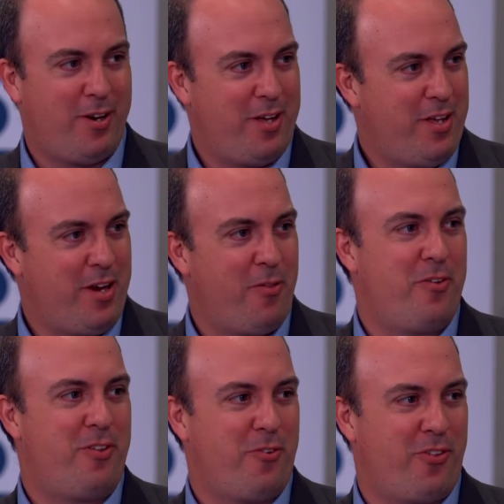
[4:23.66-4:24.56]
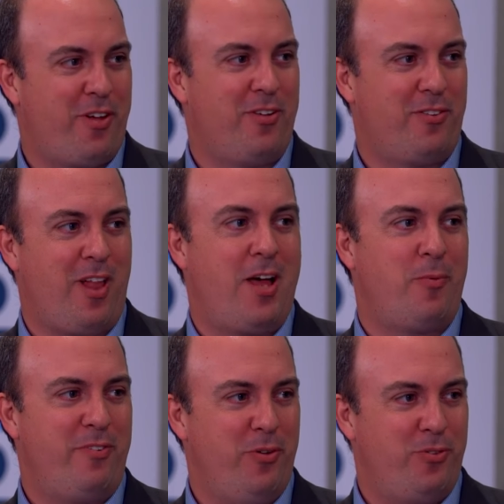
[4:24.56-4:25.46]
uh, you know, there's the line
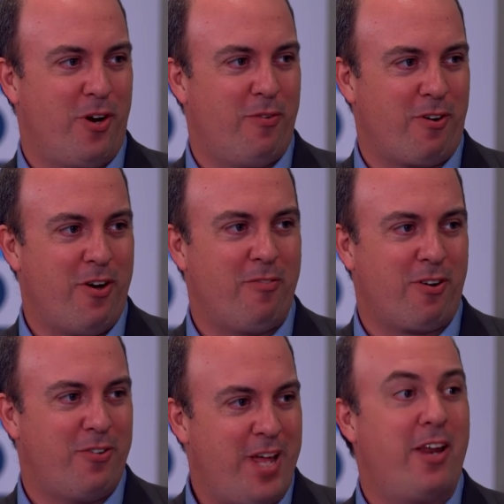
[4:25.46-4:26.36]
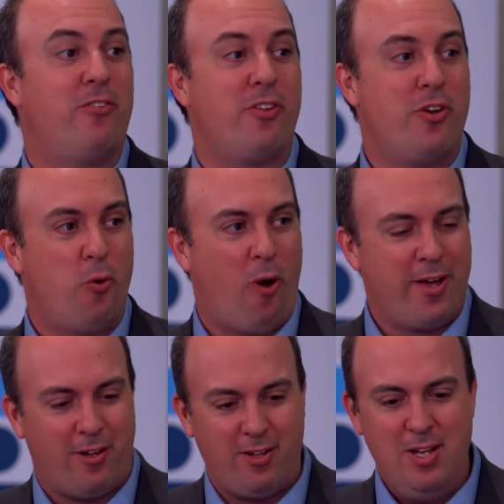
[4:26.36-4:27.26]
we've used over and over is data is the new
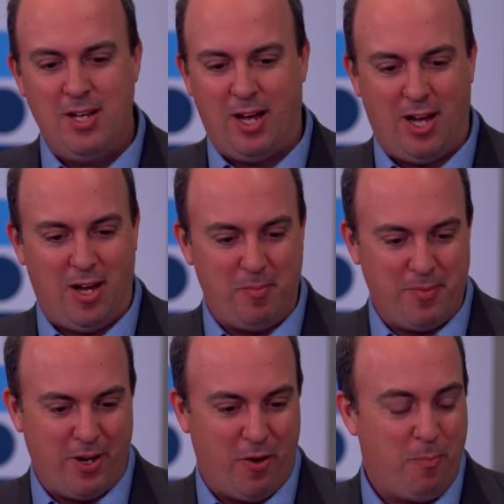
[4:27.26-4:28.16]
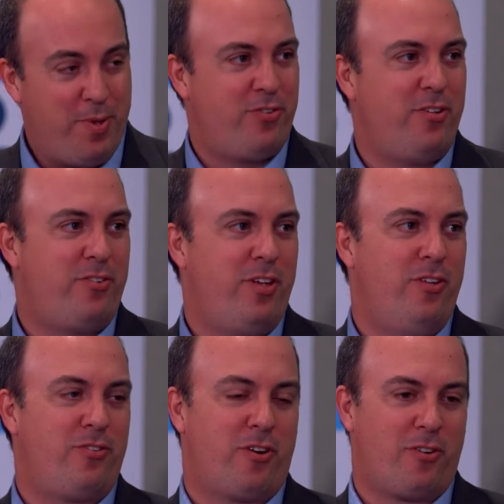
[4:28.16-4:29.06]
oil. Um, you know,
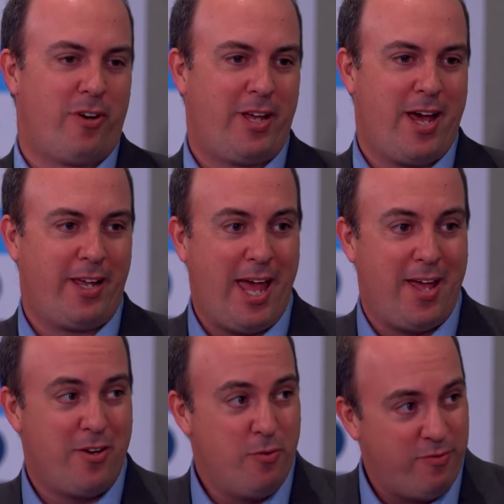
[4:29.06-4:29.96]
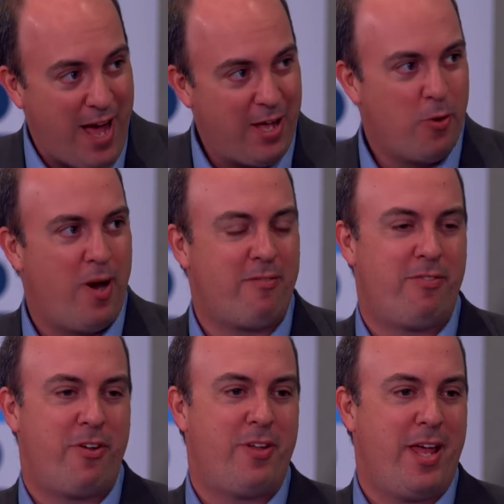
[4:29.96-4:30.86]
businesses are learning how to get new value out
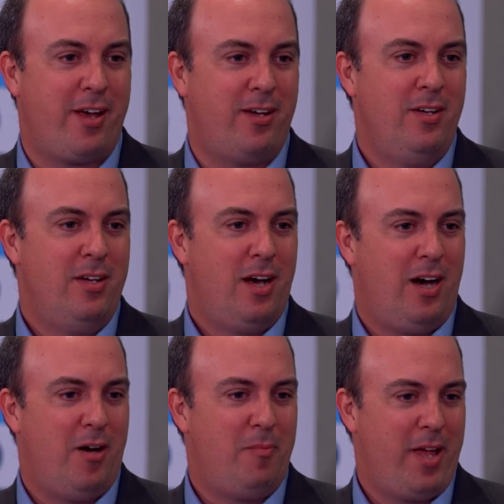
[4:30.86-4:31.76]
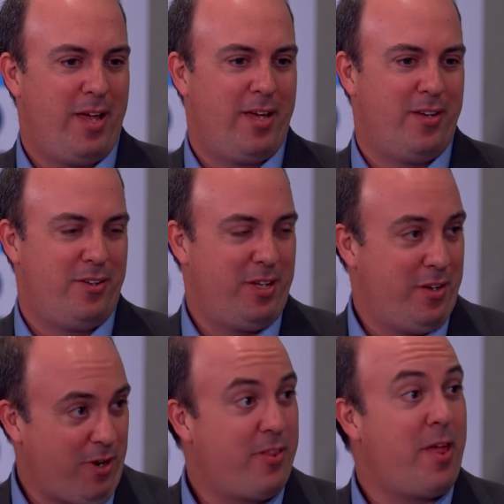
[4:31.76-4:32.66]
of their data. Um, and
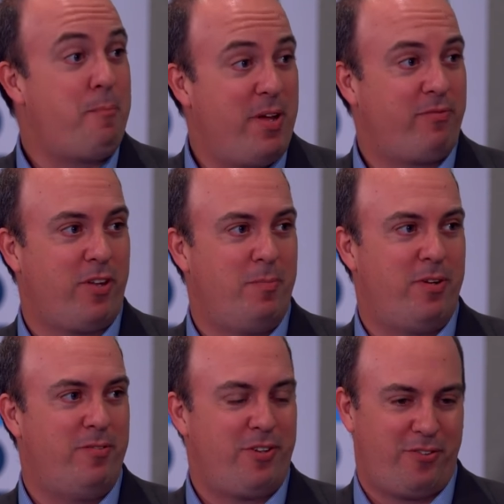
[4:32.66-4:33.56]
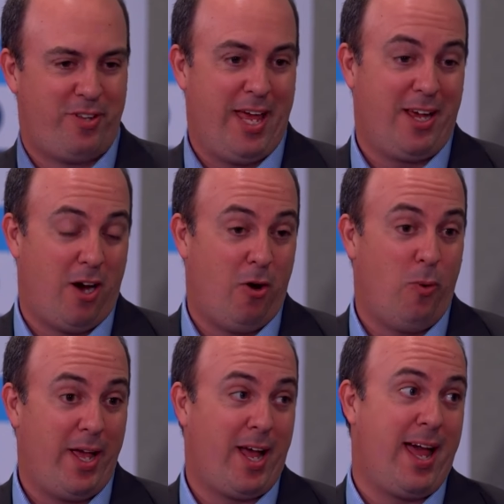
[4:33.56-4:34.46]
eh, right, that bit flip of just saying, oh,
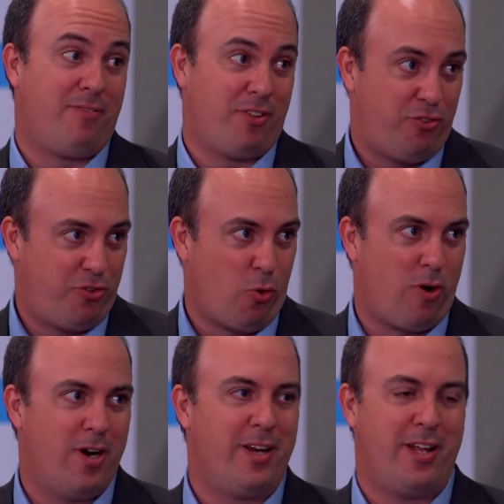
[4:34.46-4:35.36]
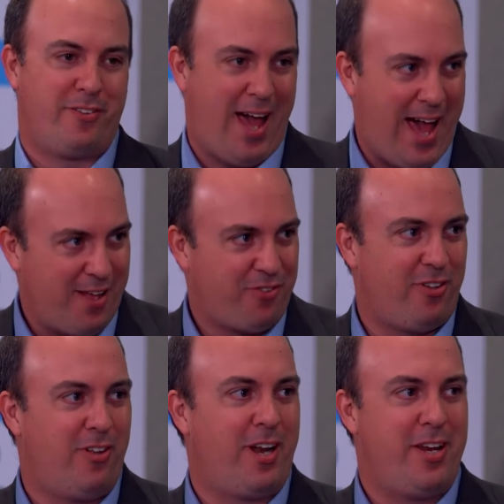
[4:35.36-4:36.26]
wait, I have to store it and it's a
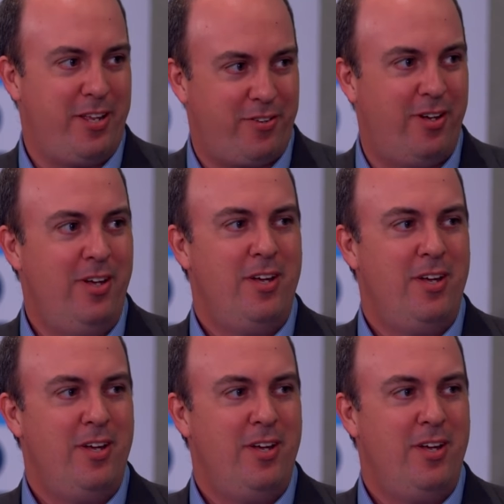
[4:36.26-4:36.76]
hassle and I need to,